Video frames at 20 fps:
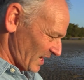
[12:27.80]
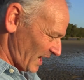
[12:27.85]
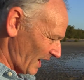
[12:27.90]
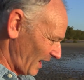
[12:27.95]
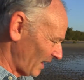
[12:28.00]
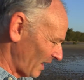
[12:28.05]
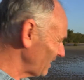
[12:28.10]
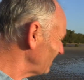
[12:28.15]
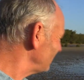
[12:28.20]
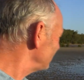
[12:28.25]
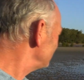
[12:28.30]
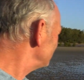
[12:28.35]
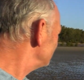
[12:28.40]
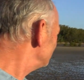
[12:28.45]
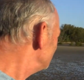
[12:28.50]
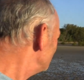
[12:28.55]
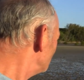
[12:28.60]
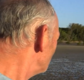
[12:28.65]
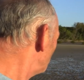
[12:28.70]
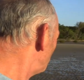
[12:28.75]
now.
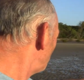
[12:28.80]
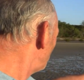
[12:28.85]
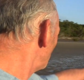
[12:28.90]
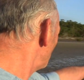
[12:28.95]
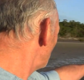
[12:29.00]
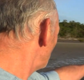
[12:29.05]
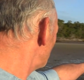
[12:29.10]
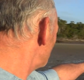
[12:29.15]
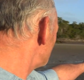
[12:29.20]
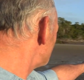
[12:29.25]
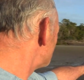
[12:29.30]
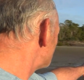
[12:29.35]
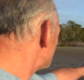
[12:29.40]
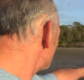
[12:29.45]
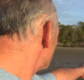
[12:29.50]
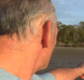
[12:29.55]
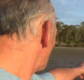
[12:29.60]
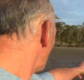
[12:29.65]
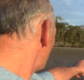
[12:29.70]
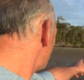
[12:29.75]
The
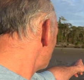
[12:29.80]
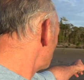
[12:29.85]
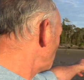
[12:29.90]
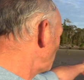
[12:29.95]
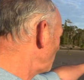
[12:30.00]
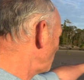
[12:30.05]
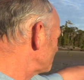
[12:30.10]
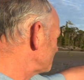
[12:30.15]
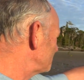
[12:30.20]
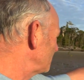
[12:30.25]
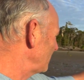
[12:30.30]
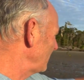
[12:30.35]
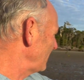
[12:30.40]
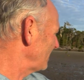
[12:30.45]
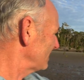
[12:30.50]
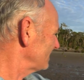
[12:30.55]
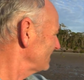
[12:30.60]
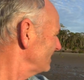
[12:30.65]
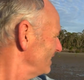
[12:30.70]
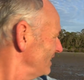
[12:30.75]
birds I've been watching
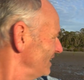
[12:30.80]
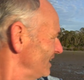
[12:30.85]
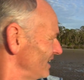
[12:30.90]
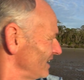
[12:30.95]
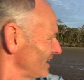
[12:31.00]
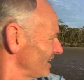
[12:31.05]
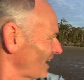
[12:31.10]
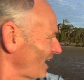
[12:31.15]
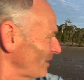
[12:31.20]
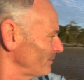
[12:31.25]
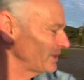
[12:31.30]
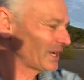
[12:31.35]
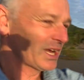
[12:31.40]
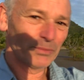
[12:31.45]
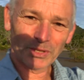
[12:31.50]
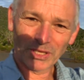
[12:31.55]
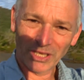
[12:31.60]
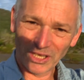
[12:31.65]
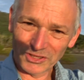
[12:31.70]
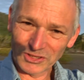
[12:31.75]
out, coming
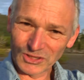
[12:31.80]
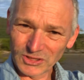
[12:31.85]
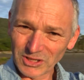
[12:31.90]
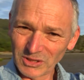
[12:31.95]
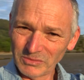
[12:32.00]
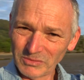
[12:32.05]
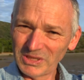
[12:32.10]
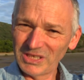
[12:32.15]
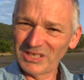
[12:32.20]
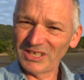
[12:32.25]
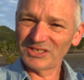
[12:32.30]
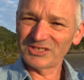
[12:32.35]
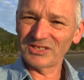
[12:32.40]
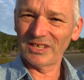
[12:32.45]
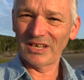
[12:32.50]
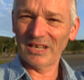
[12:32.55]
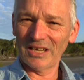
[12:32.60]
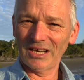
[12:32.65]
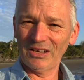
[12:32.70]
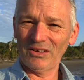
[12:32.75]
up close to me
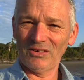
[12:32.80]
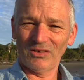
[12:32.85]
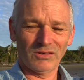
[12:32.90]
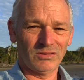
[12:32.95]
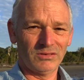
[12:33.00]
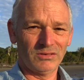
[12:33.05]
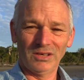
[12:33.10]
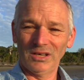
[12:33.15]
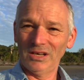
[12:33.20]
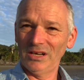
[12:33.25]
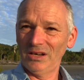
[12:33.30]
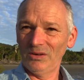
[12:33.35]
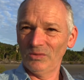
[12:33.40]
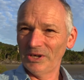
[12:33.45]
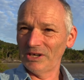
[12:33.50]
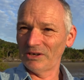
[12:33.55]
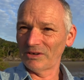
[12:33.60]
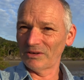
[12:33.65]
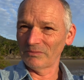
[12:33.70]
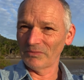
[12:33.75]
yesterday, I couldn't get anywhere
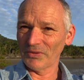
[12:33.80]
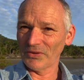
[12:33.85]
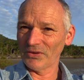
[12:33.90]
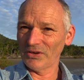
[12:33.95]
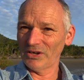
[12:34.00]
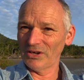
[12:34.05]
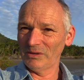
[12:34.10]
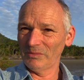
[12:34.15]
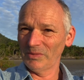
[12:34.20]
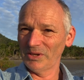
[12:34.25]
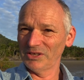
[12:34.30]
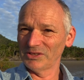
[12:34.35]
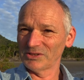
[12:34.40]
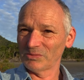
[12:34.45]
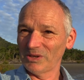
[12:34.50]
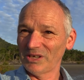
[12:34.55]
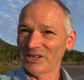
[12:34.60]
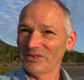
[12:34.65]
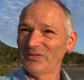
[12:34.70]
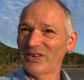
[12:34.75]
near them, 30 metres
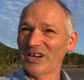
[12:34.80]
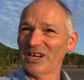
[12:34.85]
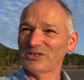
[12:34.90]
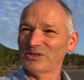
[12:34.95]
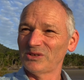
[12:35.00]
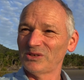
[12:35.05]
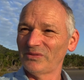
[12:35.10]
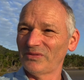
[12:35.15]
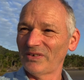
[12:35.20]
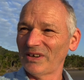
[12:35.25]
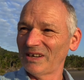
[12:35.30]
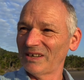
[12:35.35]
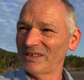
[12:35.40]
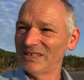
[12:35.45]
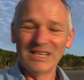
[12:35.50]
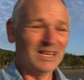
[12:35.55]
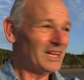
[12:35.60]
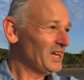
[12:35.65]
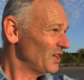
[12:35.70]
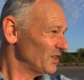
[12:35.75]
away, far too far.
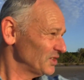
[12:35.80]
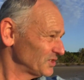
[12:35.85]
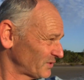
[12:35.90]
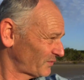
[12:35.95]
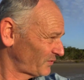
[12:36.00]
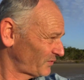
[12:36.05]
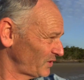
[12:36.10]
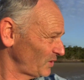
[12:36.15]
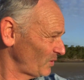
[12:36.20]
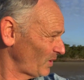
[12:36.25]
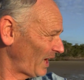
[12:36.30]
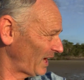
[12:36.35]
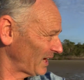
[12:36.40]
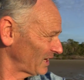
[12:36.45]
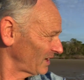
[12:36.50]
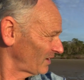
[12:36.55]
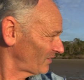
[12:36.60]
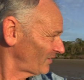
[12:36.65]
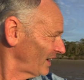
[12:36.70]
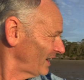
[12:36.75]
There's a few
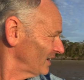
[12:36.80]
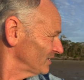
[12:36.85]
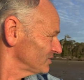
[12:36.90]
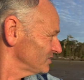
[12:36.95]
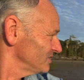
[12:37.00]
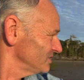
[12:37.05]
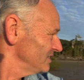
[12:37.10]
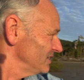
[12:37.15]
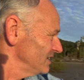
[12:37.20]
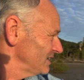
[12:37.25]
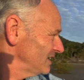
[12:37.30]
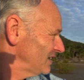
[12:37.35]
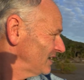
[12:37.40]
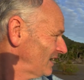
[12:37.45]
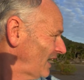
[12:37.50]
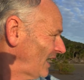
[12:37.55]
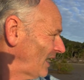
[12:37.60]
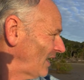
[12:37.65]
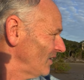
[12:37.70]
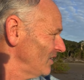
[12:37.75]
hanging around here
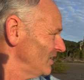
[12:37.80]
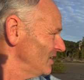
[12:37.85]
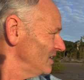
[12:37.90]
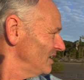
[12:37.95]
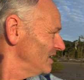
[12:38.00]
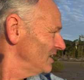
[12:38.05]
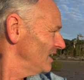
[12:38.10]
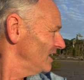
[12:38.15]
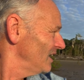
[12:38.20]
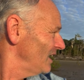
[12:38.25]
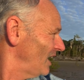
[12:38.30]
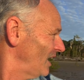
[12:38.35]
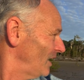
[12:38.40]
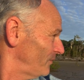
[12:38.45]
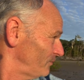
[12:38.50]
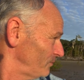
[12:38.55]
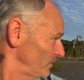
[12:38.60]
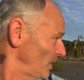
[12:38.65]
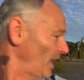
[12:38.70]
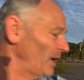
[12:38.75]
now uh,
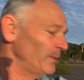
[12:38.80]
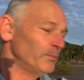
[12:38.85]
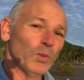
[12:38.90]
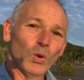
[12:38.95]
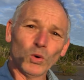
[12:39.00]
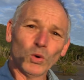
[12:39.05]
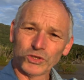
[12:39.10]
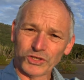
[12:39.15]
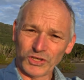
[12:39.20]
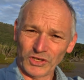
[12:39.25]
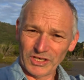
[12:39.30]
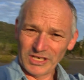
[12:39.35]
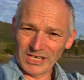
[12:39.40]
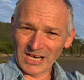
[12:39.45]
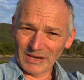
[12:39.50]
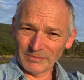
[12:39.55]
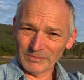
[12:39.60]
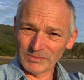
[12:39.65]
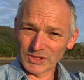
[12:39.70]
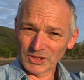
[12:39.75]
and more turning
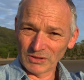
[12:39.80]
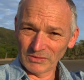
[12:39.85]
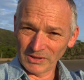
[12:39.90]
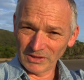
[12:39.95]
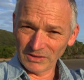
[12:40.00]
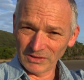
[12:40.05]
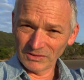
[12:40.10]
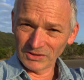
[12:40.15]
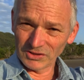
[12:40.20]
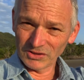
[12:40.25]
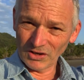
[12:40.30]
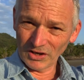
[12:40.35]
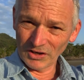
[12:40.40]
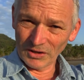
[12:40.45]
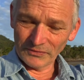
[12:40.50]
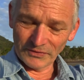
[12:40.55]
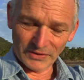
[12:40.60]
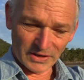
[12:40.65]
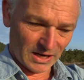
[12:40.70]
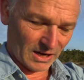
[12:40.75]
up, so I'm going to sign
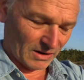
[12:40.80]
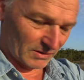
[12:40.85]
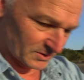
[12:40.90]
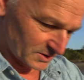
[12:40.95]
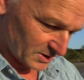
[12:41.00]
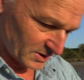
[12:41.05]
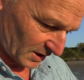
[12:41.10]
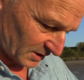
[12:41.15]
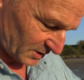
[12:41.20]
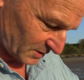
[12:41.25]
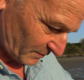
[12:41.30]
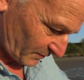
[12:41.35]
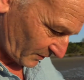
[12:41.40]
off for now and take some